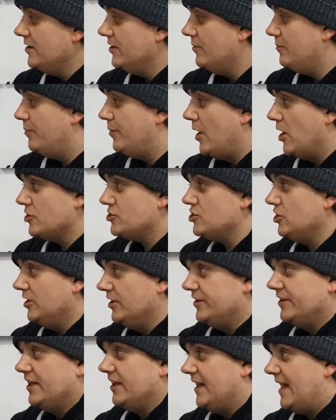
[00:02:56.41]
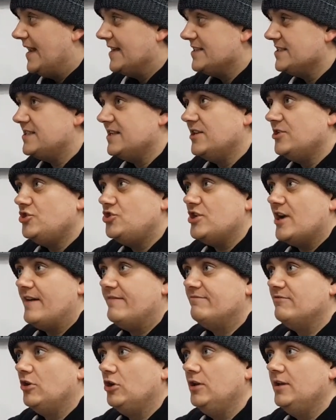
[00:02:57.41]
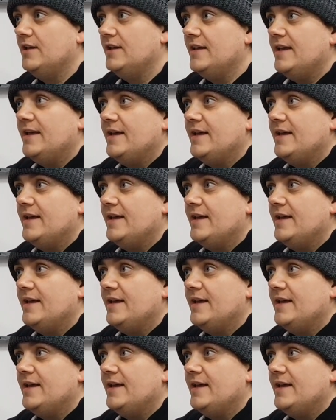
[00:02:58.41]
of the bottle and the lance in general,